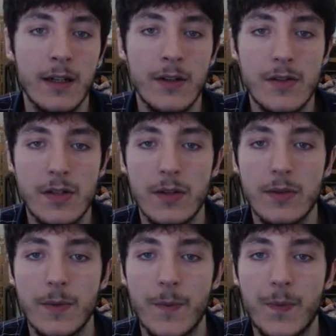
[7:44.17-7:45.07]

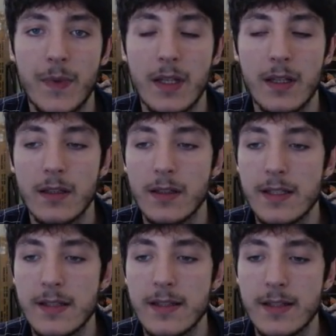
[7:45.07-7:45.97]
So
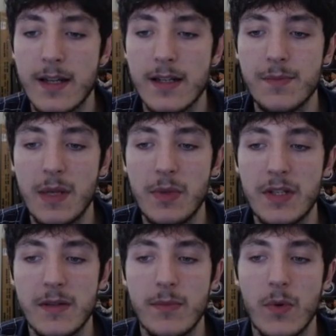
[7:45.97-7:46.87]
let's discuss maybe
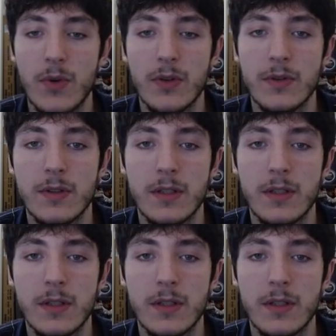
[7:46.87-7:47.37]
some more,